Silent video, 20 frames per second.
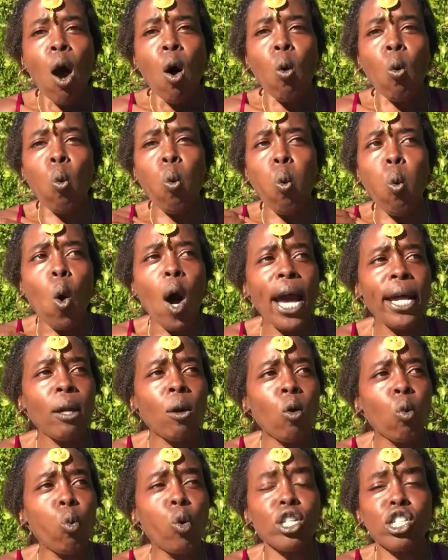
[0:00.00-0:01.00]
what
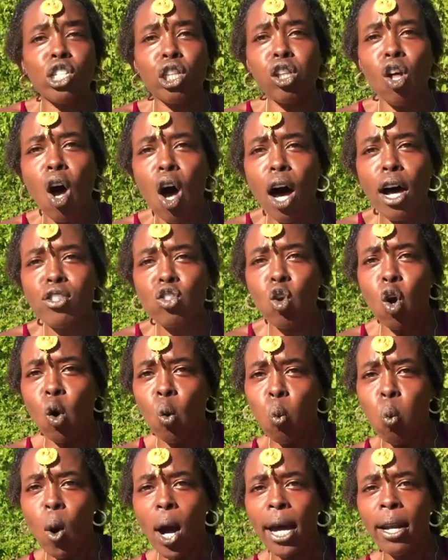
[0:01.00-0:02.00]
was lost or
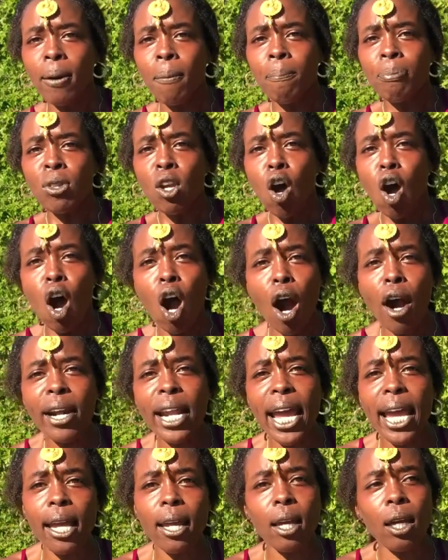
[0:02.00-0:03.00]
what
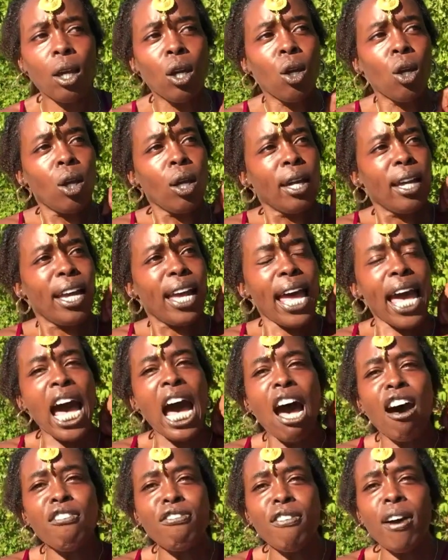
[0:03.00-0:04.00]
heartache
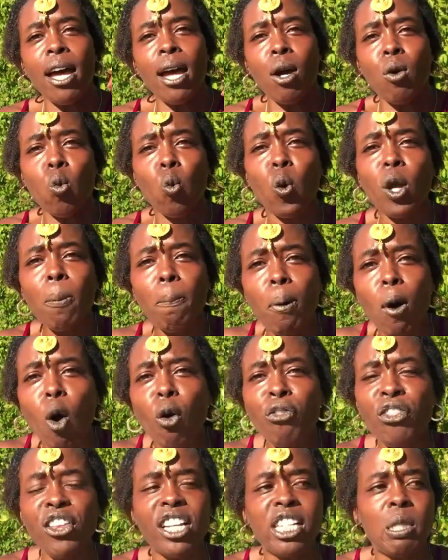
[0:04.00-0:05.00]
have we
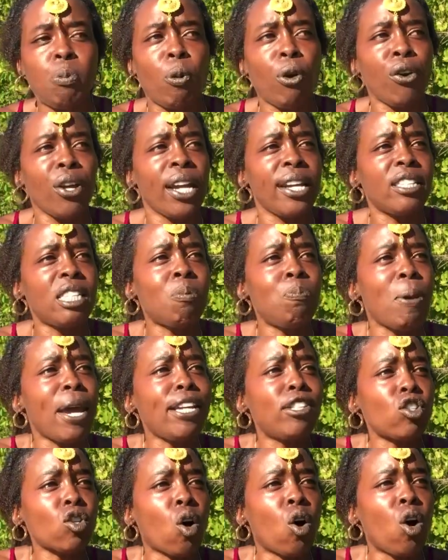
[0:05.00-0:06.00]
both experience
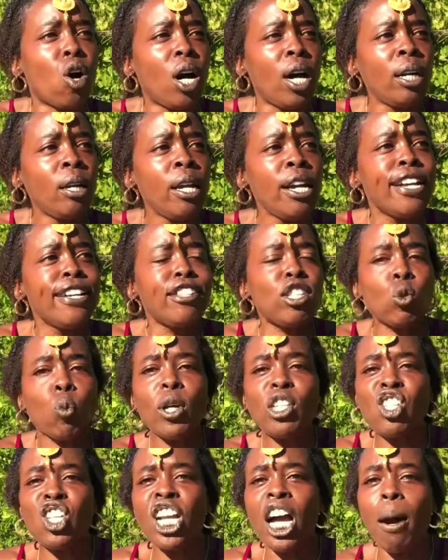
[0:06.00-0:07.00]
based on
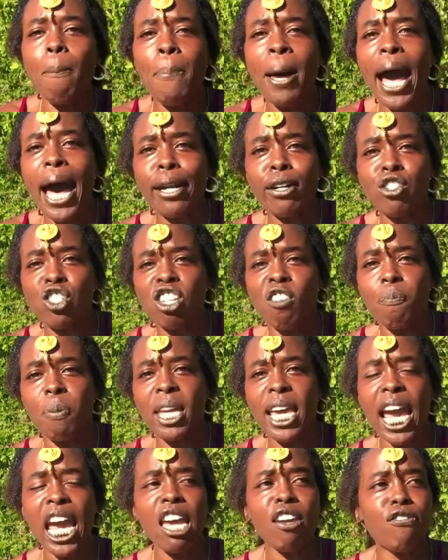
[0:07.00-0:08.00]
switching up patterns of
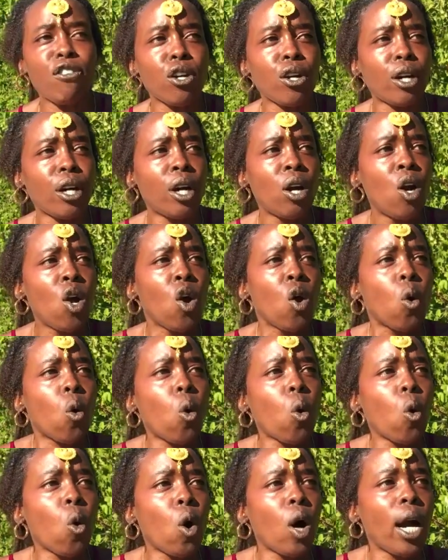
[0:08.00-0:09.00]
behavior
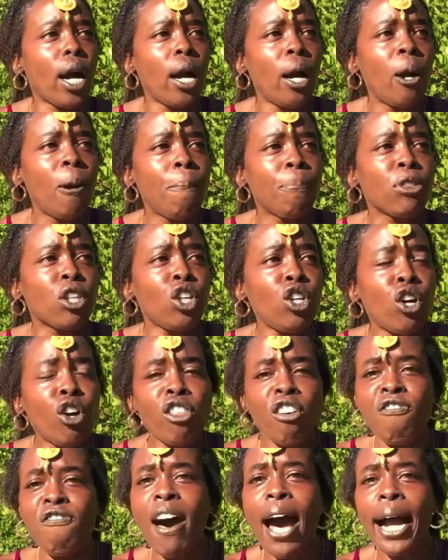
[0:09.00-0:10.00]
or, you know,
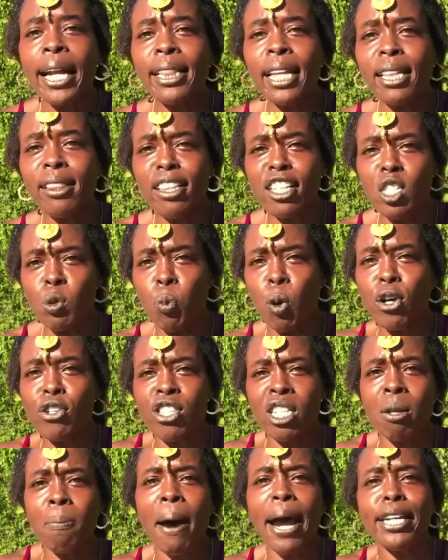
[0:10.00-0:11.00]
the fact that this
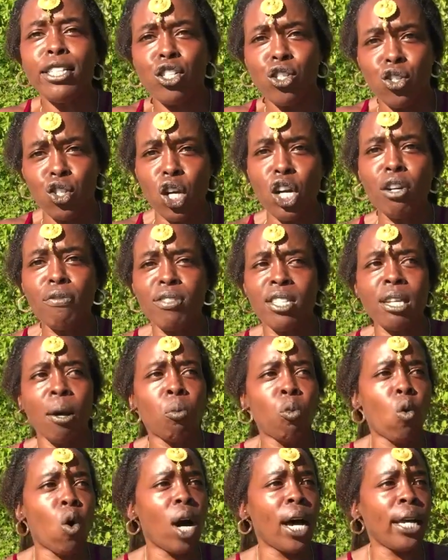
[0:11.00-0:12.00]
person might deserve
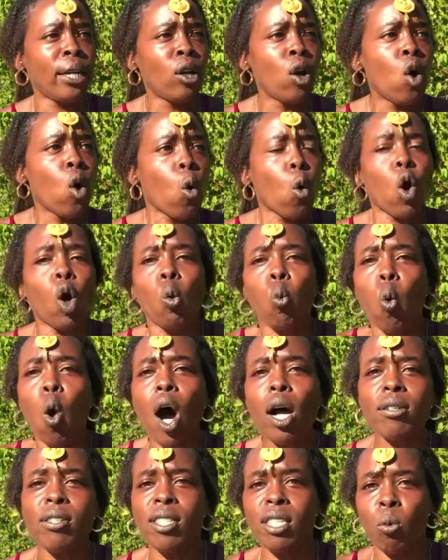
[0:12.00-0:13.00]
someone or
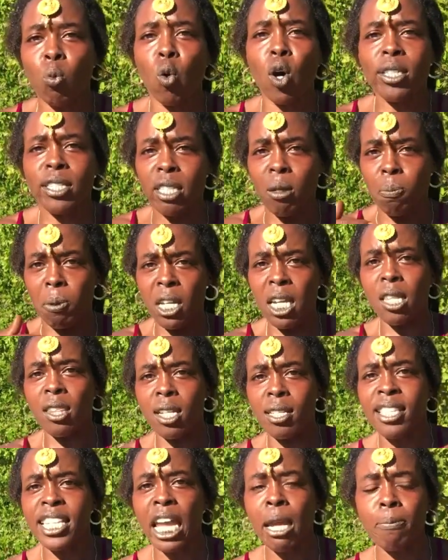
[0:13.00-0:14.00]
want someone to be in the
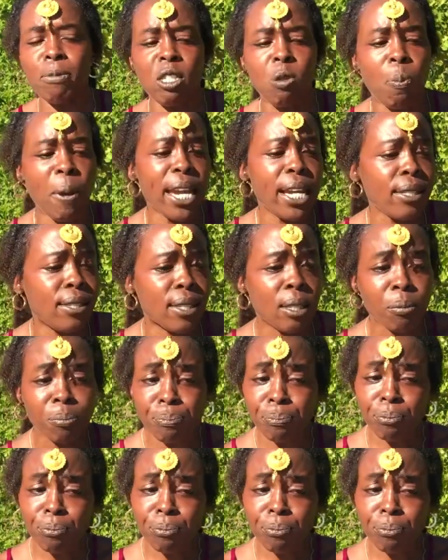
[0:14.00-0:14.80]
same space.